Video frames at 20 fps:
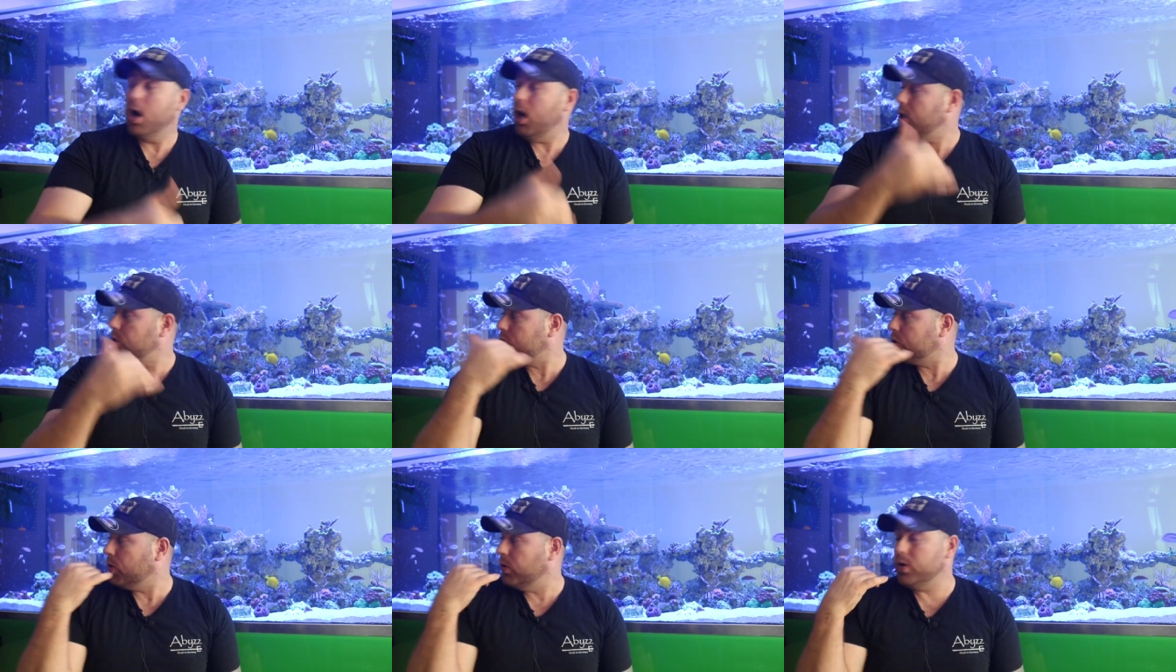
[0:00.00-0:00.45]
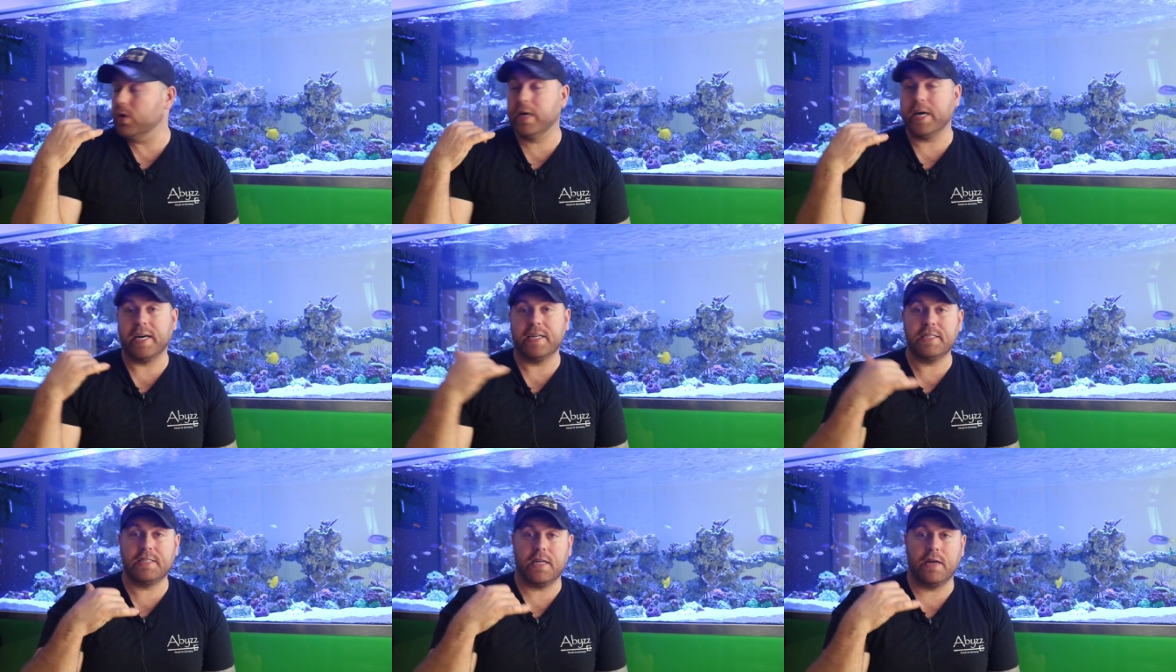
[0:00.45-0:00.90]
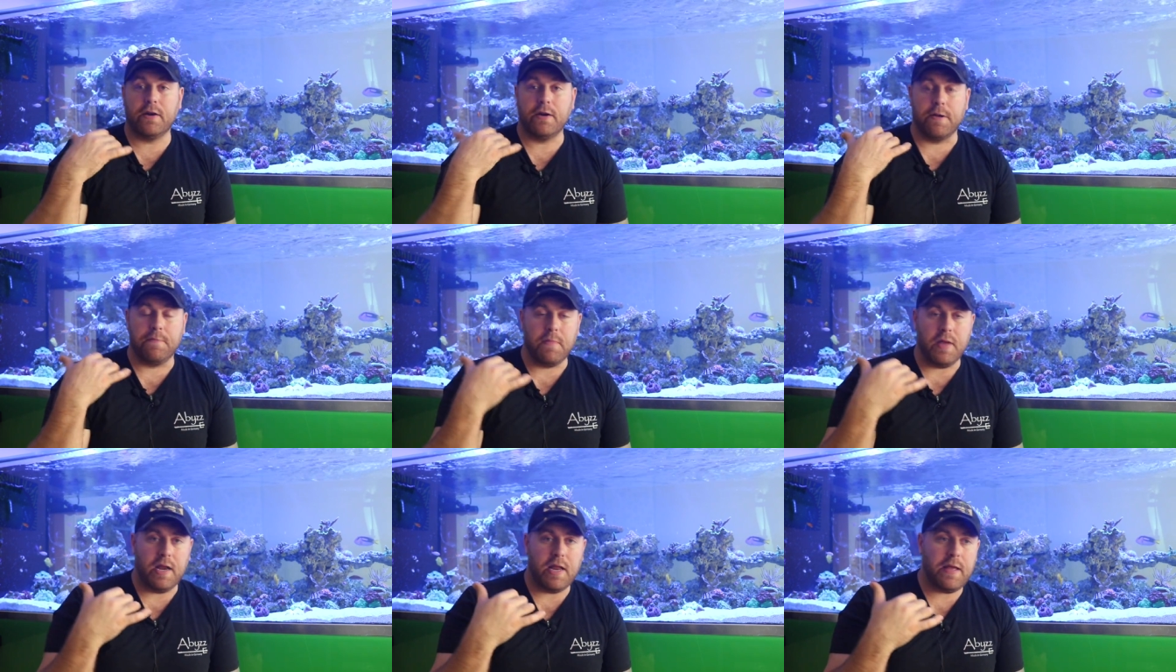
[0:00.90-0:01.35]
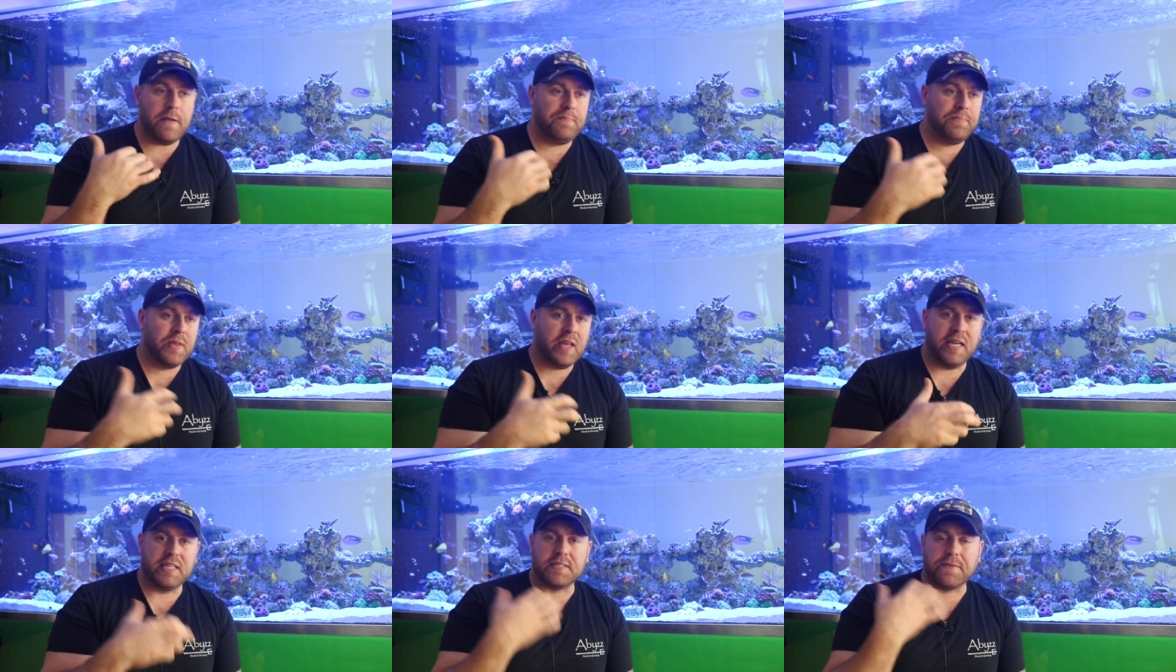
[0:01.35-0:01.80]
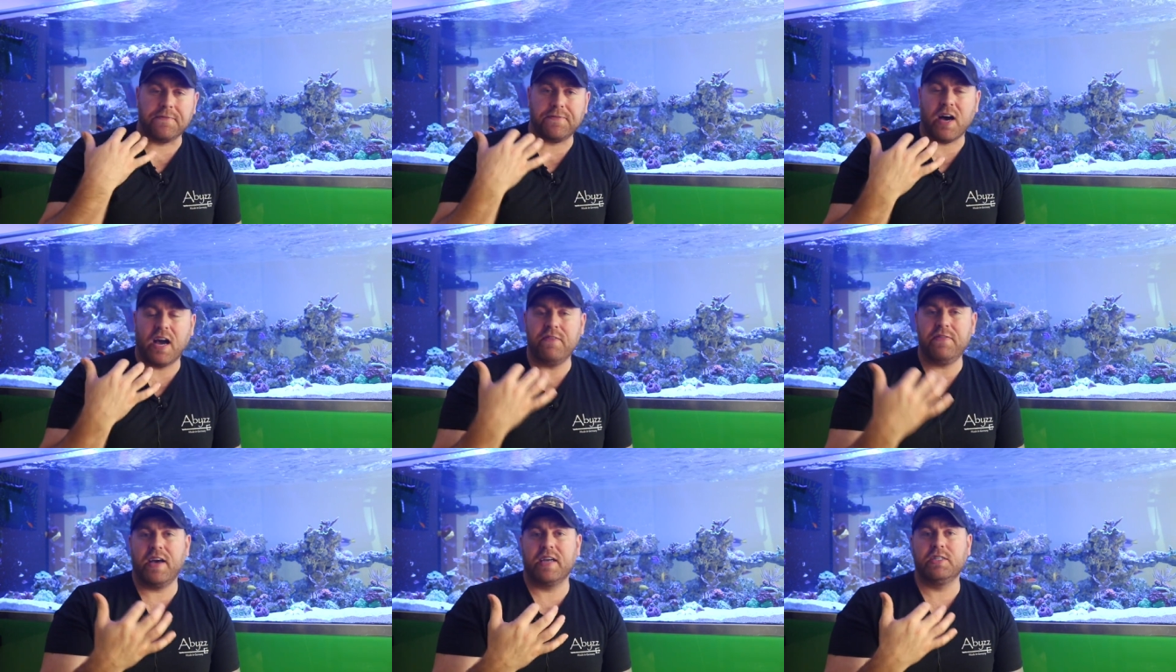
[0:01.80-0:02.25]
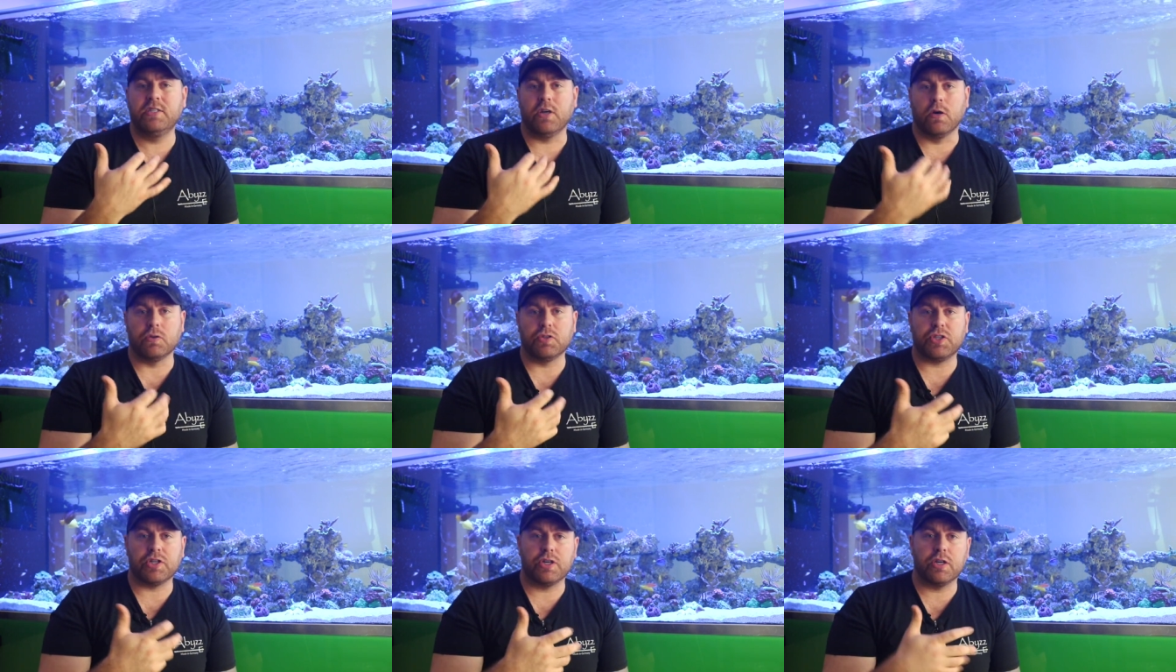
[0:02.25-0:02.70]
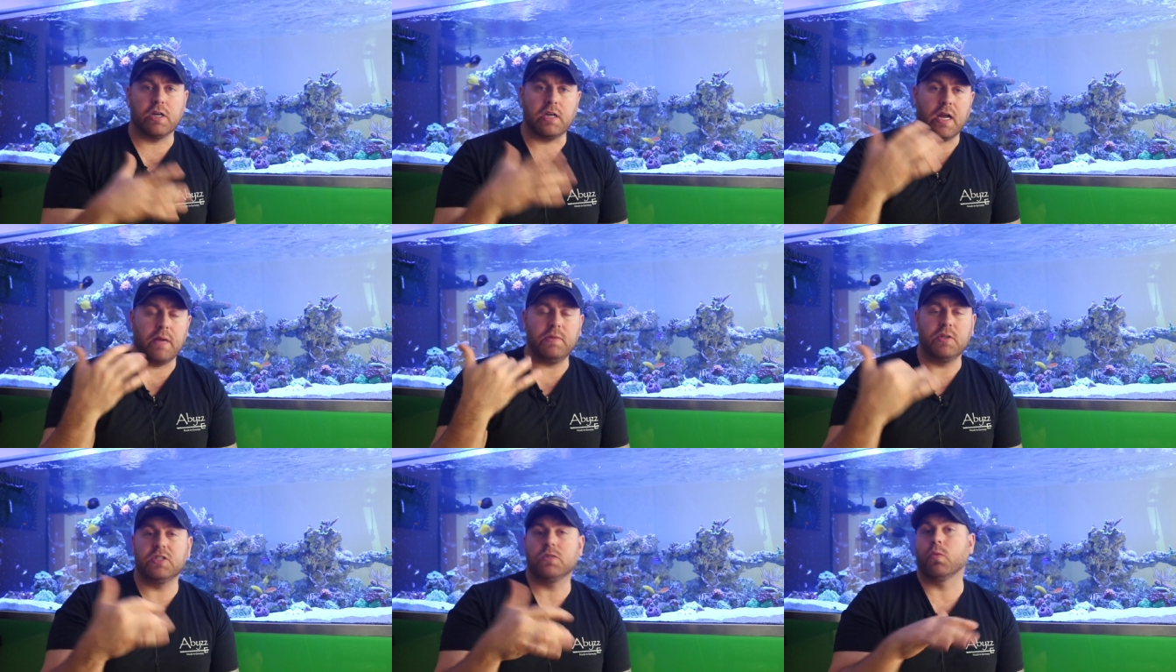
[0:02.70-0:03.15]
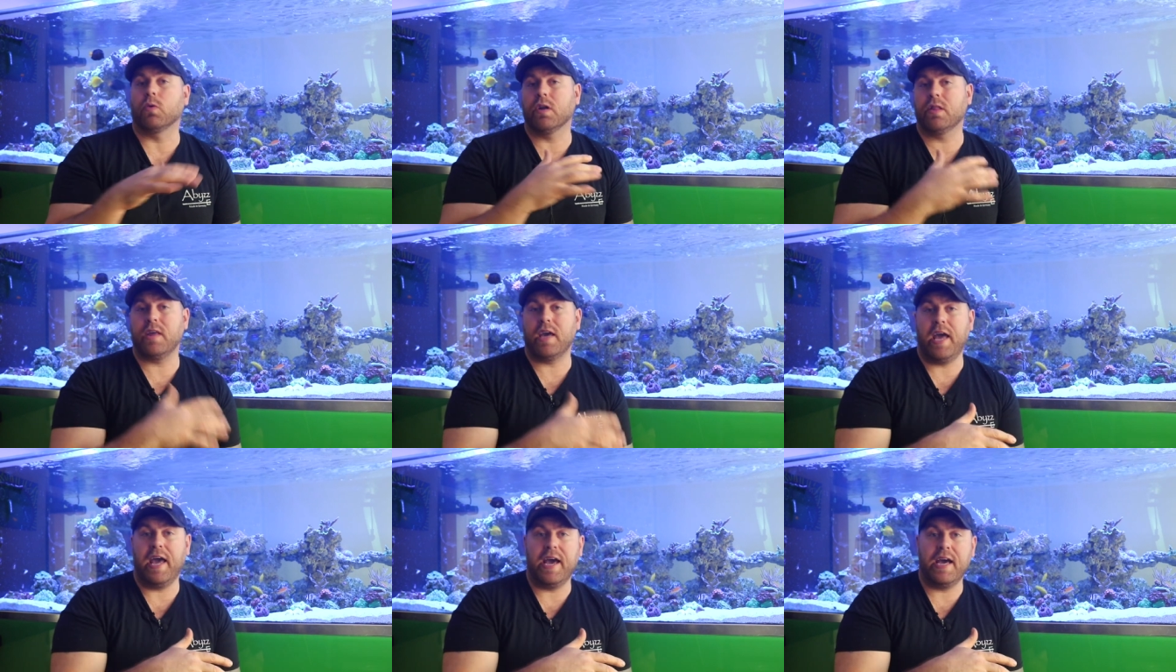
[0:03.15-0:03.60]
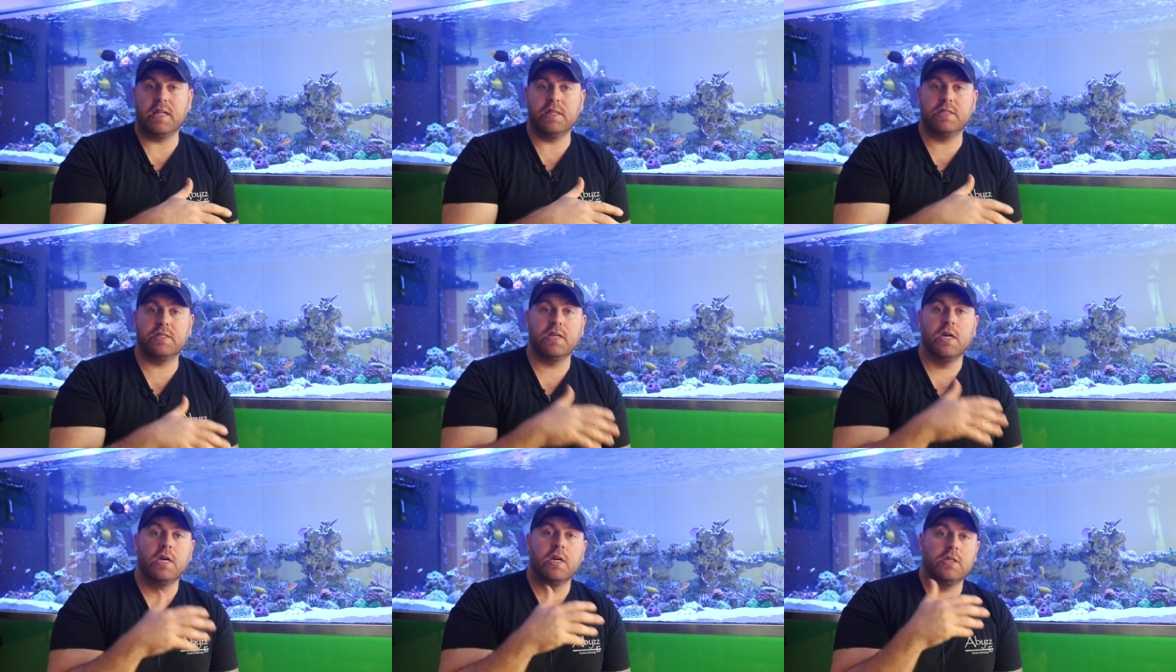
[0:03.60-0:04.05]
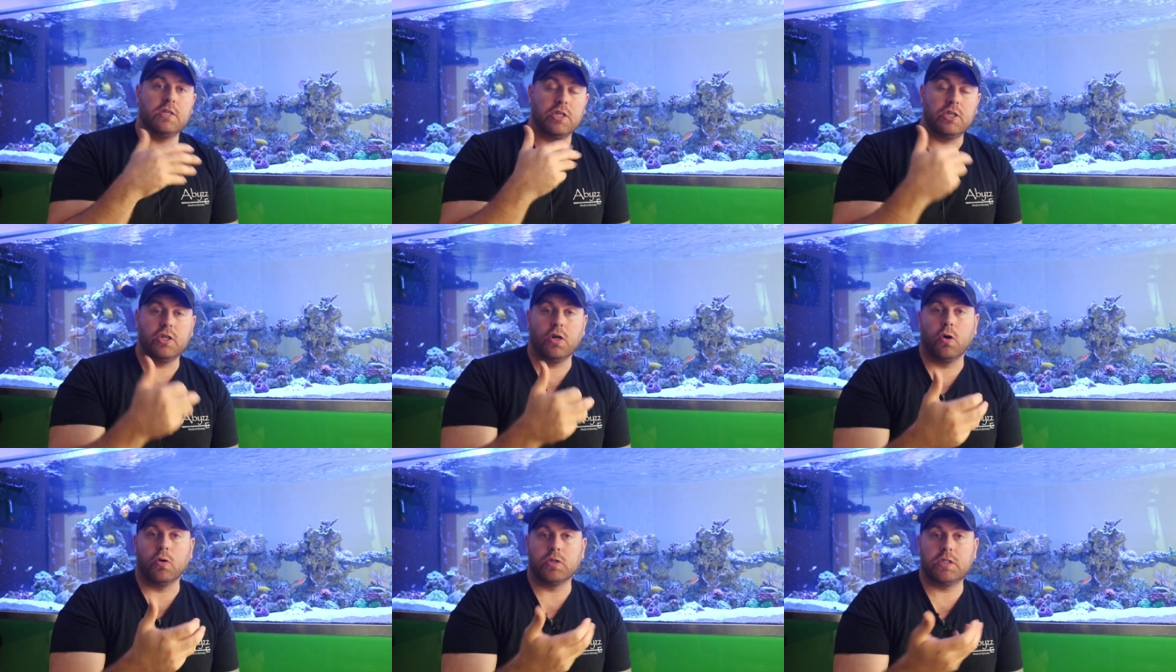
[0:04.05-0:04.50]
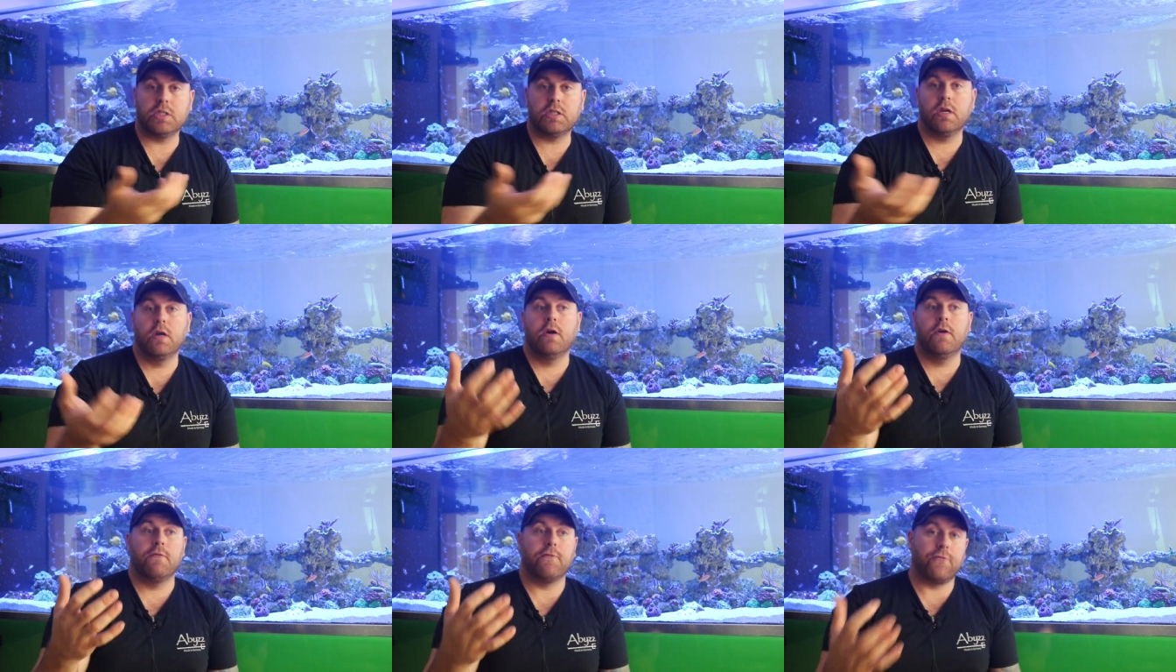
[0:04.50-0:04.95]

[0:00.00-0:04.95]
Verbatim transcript: I'll show you guys there in a minute. It's a five head doser and I'm using one of the heads to dose